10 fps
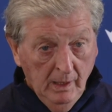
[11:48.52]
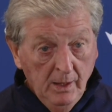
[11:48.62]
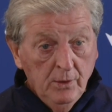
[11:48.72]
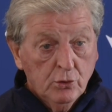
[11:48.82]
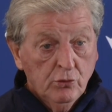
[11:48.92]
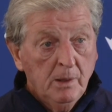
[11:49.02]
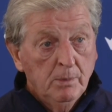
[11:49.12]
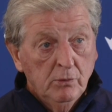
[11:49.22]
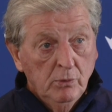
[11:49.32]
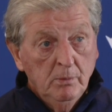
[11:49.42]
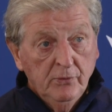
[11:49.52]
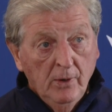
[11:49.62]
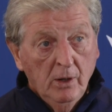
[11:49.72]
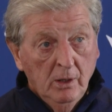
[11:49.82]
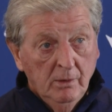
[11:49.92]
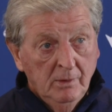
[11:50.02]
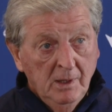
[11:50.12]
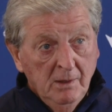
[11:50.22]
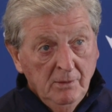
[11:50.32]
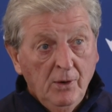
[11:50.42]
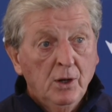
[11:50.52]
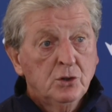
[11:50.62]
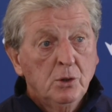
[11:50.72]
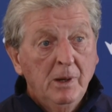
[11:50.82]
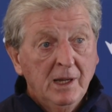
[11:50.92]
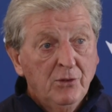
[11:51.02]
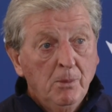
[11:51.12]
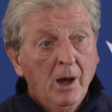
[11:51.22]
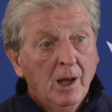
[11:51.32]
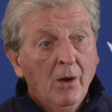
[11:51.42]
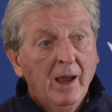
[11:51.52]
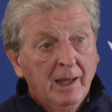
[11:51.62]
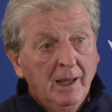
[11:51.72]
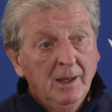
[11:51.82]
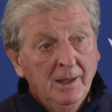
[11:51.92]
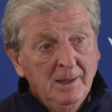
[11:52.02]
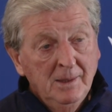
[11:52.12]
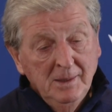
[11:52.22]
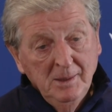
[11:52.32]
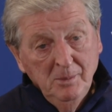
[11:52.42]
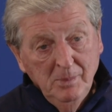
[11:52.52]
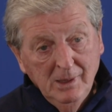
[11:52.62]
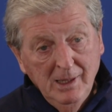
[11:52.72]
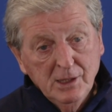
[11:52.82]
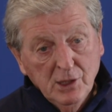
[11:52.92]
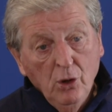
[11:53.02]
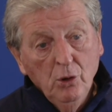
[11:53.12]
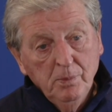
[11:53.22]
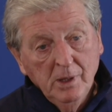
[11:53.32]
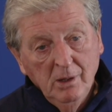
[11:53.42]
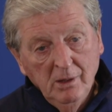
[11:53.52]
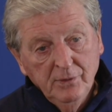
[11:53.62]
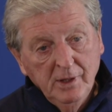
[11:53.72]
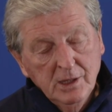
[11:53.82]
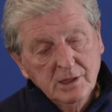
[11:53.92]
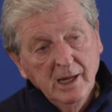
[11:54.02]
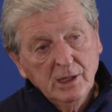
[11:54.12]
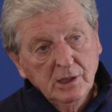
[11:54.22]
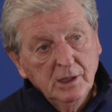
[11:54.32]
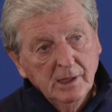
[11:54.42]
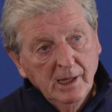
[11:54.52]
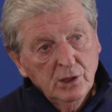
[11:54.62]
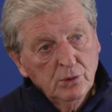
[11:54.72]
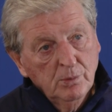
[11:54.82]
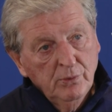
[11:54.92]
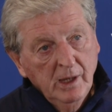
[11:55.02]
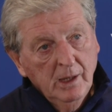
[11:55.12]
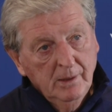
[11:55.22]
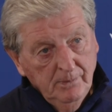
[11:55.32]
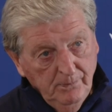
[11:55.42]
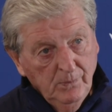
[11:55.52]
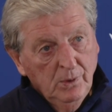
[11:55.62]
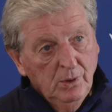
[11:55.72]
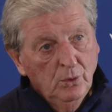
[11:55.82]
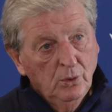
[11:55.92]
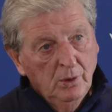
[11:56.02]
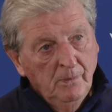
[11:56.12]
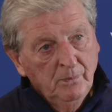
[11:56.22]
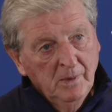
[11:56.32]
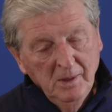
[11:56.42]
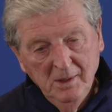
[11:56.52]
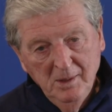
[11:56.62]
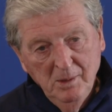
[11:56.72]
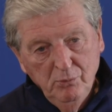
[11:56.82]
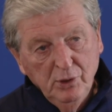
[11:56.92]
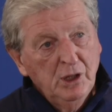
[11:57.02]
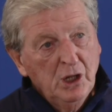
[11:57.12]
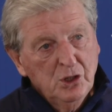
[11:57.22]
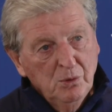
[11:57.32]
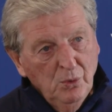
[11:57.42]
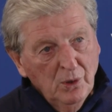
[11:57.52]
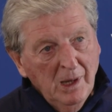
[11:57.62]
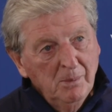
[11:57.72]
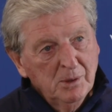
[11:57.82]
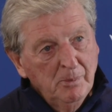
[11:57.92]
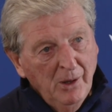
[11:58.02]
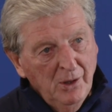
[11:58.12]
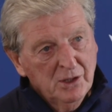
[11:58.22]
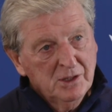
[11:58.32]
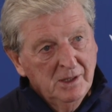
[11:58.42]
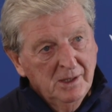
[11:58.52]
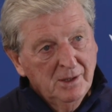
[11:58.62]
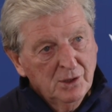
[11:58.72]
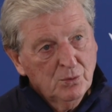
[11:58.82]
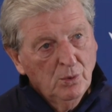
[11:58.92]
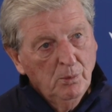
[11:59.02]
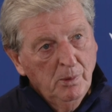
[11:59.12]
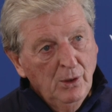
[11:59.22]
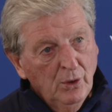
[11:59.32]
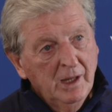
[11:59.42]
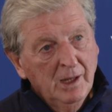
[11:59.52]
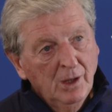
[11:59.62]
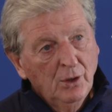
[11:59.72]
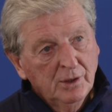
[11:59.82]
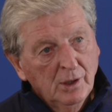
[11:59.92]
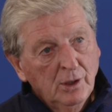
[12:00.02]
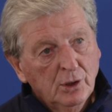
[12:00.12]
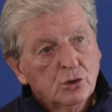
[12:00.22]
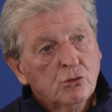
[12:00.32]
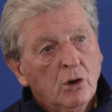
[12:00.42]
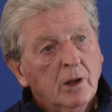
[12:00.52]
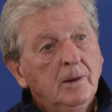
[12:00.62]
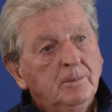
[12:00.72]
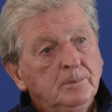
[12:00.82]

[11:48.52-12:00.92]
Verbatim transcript: in the treatment room, far far too many for my liking. But let's hope that after this next international break, your prediction will come to pass and the squad will be looking a lot a lot stronger.